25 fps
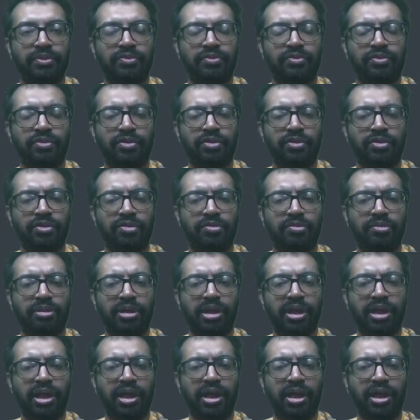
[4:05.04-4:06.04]
followed
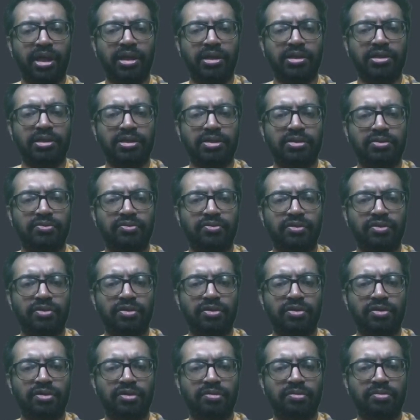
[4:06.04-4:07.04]
by age,
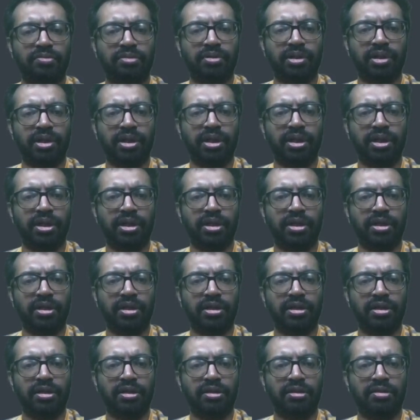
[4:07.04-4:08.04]
followed by
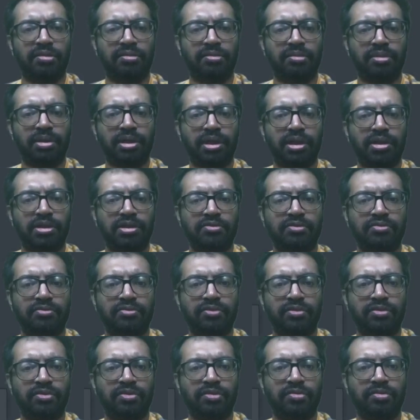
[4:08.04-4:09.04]
marks,
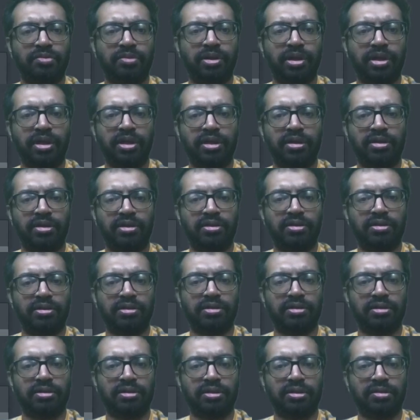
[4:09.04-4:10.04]
followed by
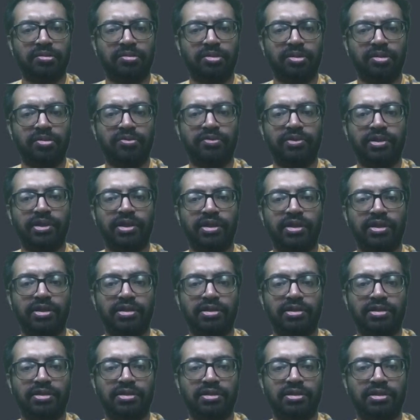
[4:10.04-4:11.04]
number of address.
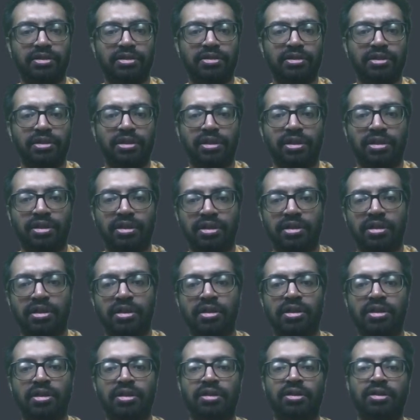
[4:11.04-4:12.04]

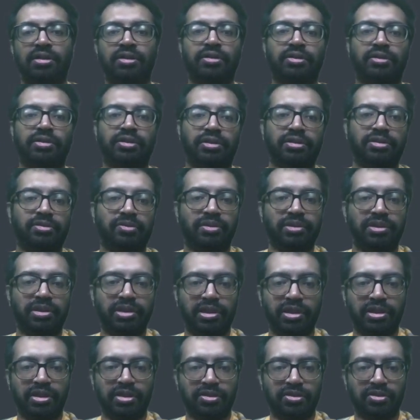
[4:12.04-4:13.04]
So 1
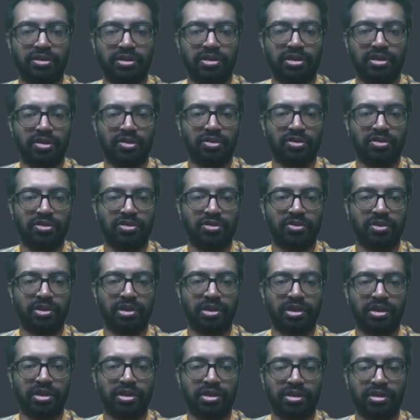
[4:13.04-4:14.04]
second. So this is all
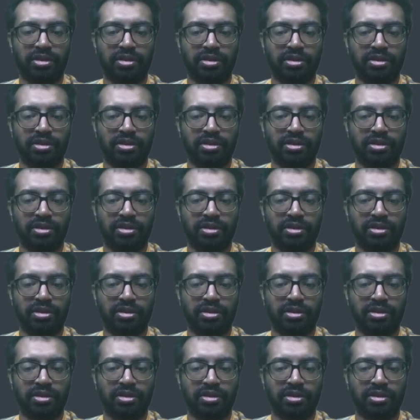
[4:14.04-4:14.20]
student.